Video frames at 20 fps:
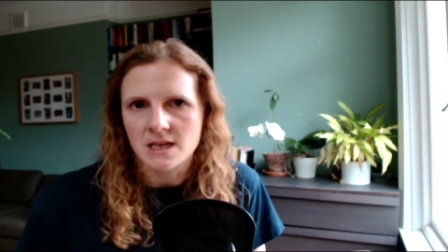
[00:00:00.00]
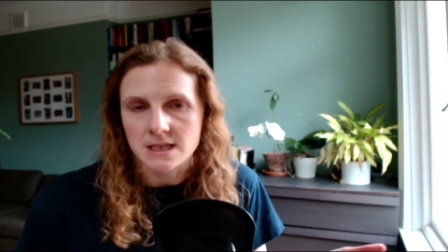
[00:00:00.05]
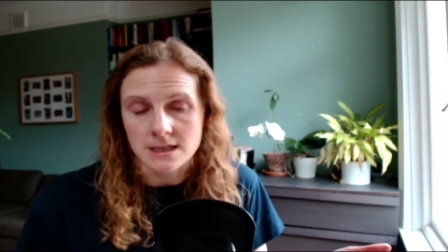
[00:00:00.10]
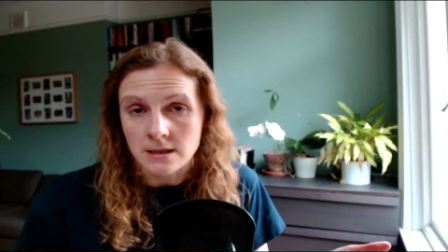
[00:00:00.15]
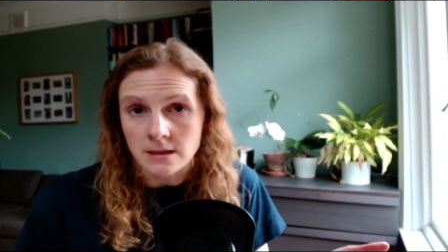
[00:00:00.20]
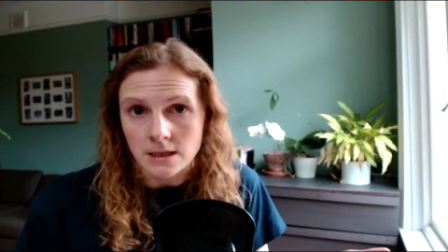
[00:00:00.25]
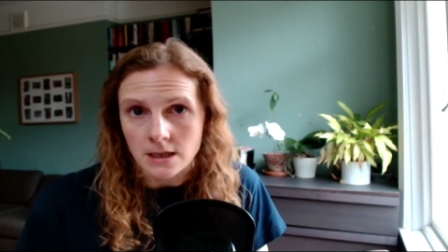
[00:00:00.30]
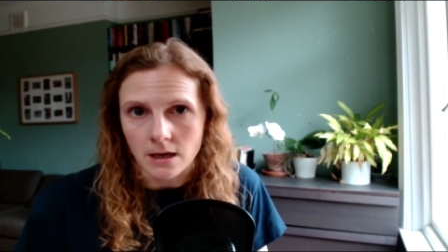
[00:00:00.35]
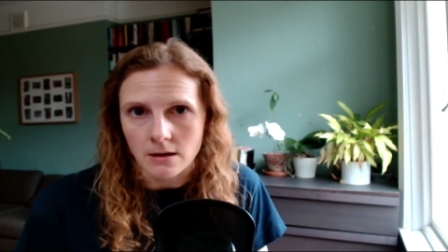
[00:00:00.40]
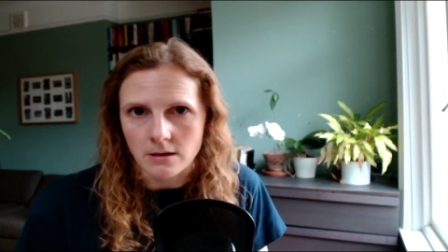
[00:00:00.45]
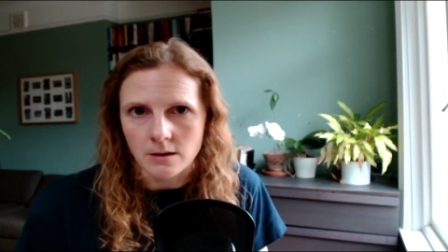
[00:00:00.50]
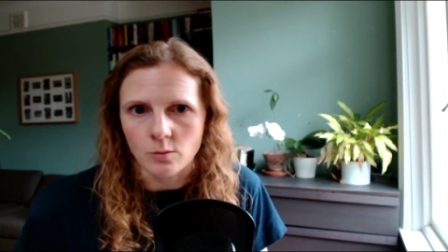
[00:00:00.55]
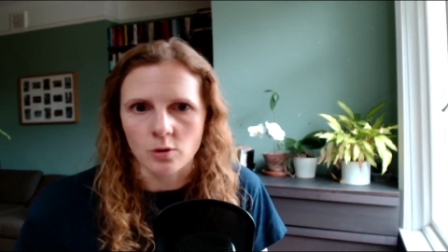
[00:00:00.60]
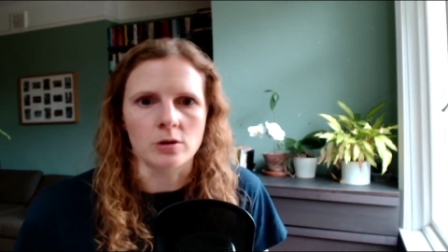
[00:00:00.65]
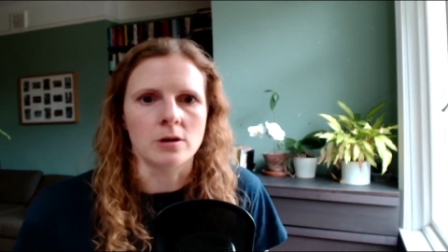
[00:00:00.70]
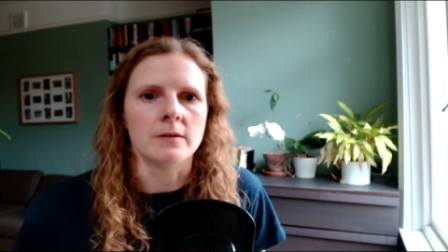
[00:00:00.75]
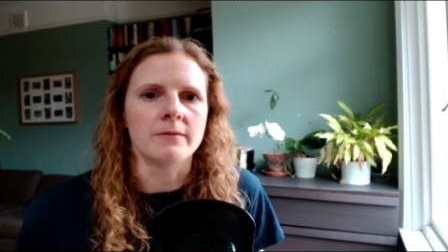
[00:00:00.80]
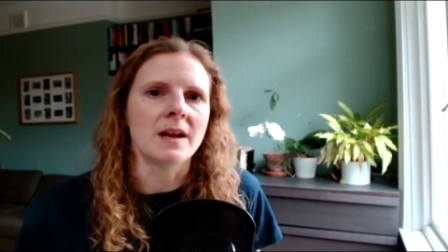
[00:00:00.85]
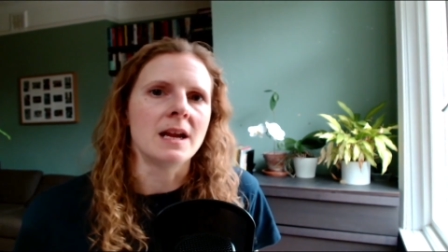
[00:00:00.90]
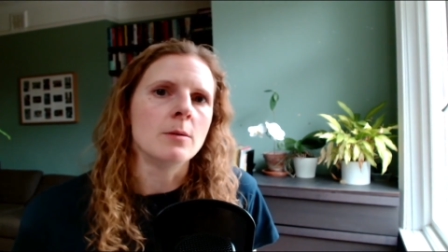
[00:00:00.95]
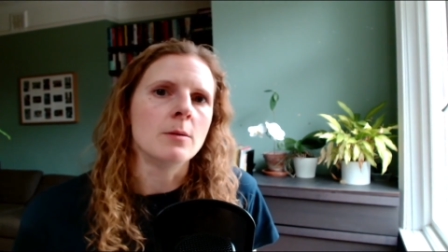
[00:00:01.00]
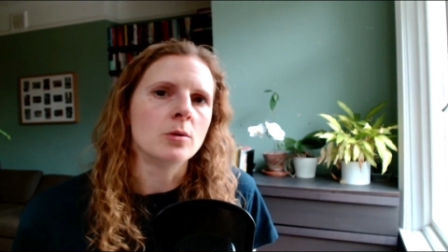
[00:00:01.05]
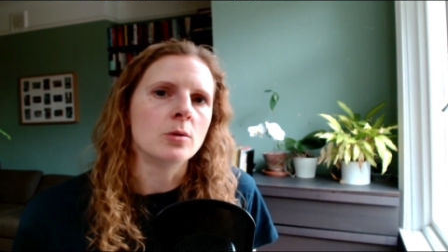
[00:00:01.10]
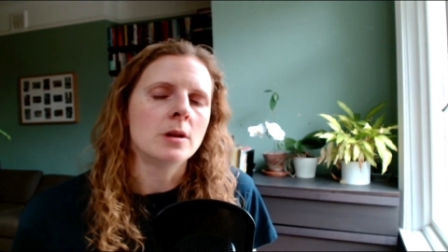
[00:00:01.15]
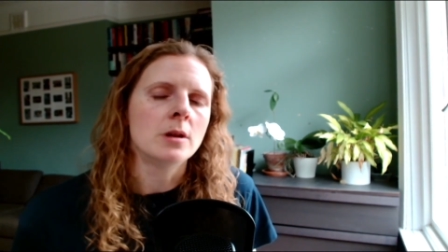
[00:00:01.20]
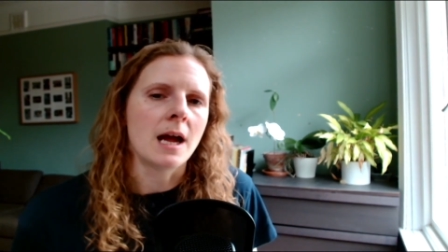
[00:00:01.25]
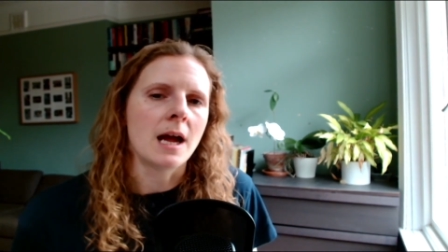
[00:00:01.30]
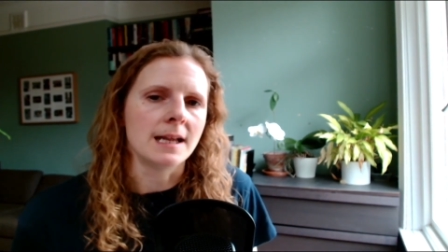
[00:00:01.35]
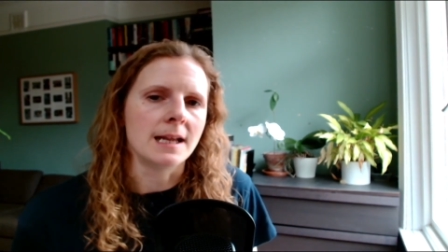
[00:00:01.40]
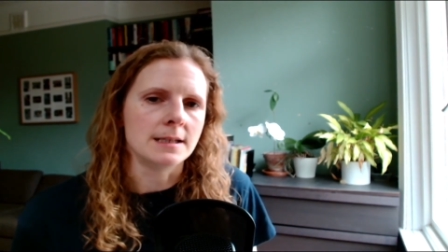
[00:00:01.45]
isn't the only model
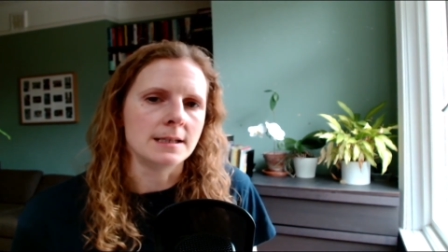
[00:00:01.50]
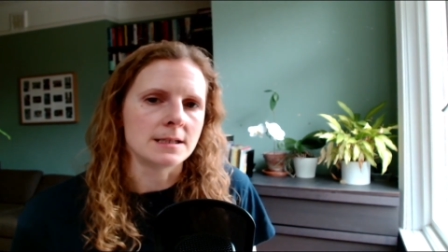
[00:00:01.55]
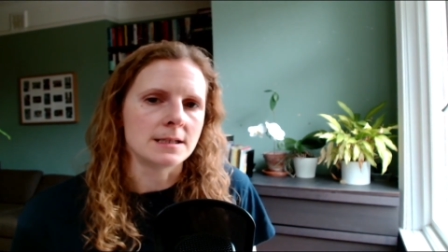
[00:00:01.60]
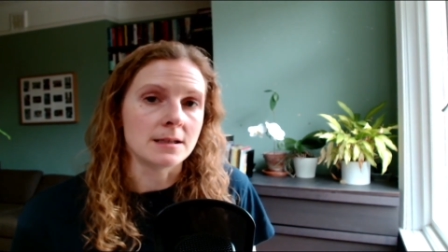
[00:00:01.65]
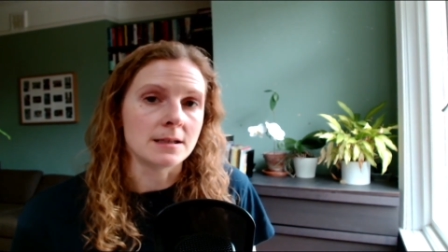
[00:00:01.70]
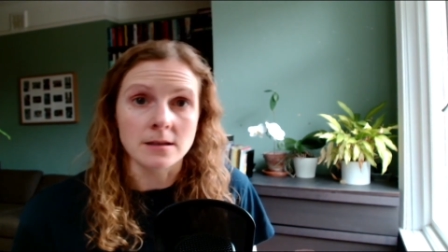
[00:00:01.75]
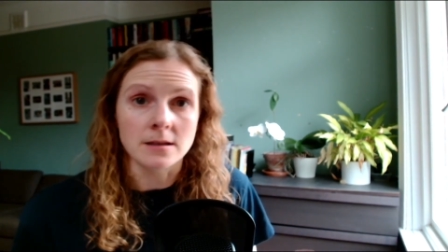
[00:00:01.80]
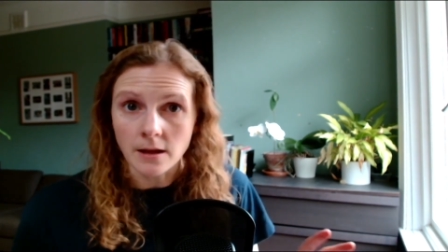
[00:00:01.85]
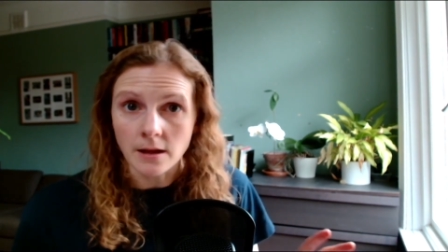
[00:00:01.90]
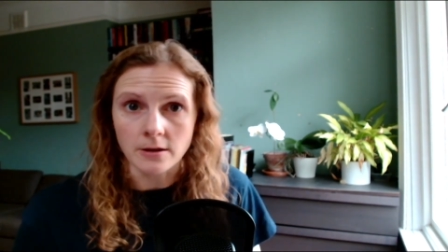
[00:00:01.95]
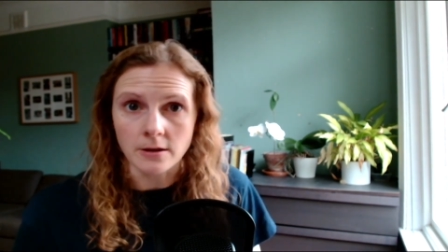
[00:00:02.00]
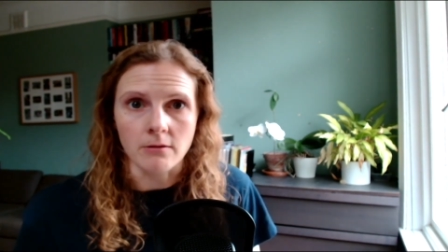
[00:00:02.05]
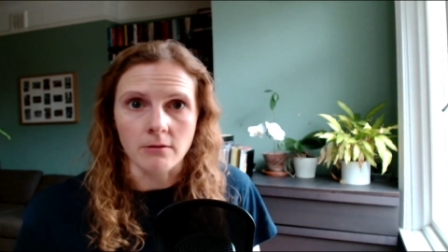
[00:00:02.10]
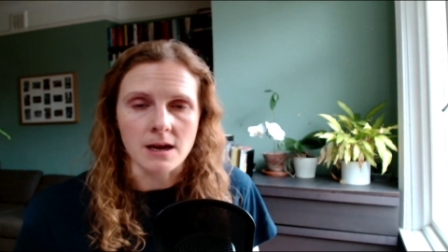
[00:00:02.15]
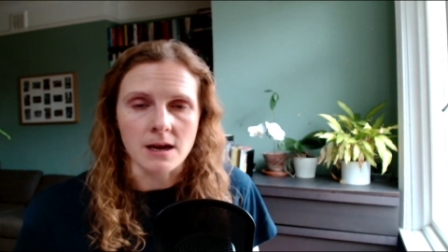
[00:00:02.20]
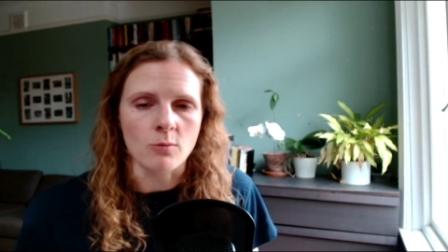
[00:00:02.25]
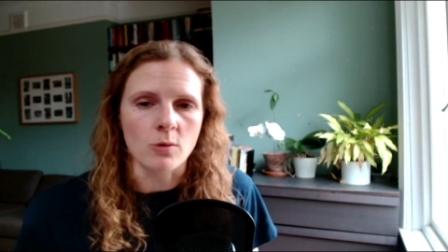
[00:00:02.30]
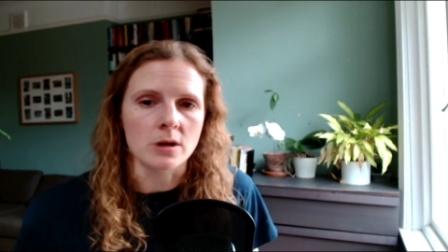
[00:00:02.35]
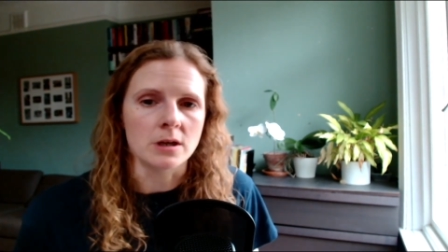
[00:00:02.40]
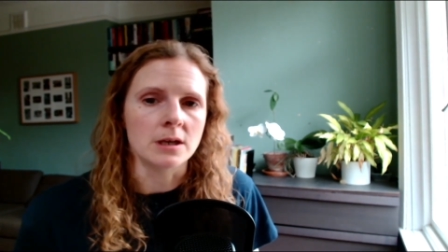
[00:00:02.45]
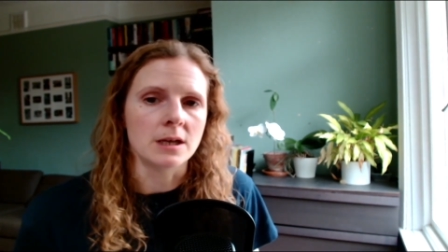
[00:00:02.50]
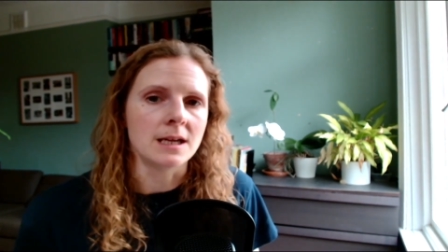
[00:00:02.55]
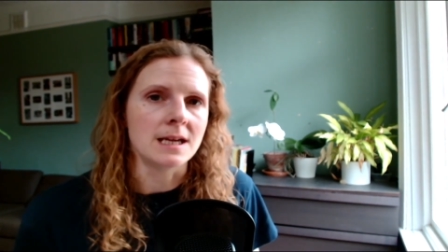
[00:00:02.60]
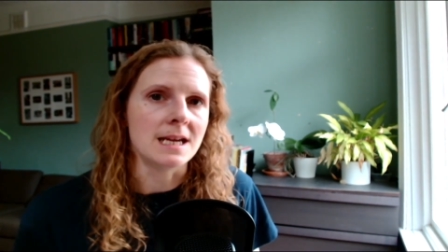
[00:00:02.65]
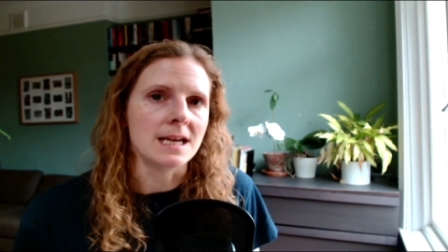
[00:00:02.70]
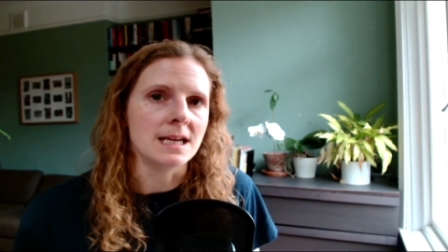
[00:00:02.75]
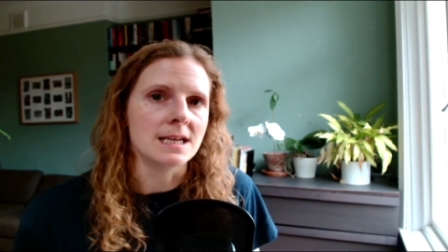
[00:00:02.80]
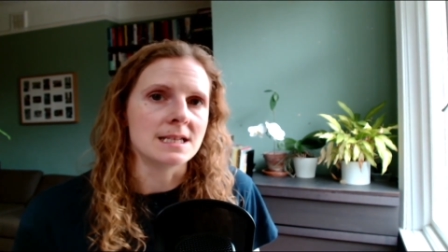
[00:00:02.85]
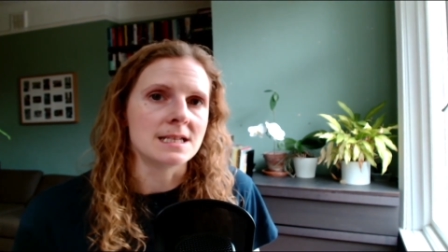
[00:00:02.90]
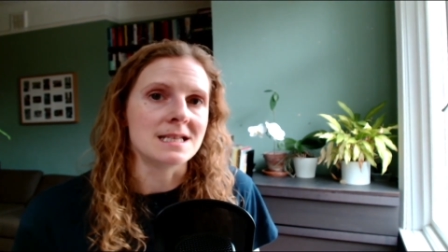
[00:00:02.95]
available, and another great one
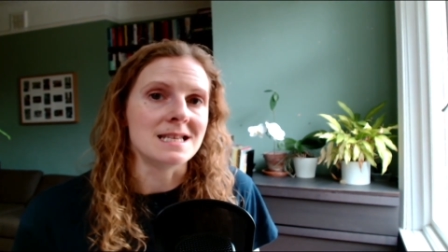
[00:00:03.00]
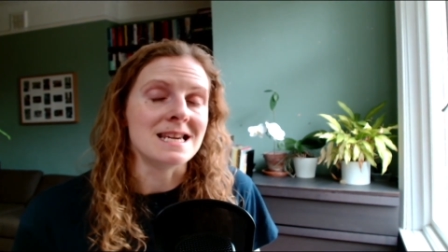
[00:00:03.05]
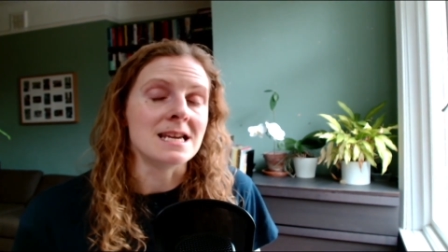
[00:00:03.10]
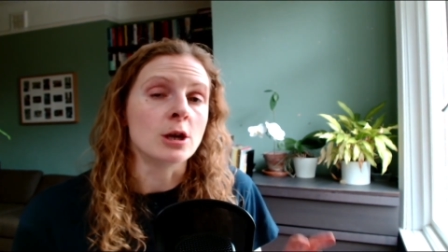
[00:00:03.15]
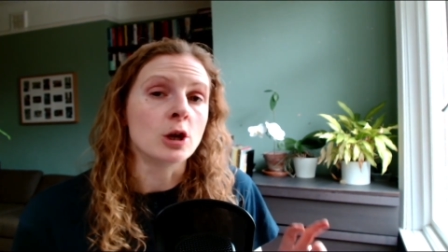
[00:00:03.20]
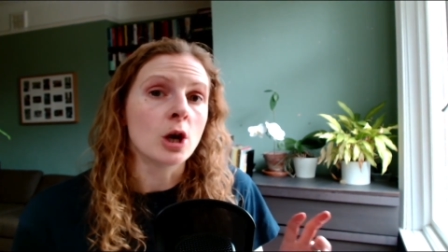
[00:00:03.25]
is the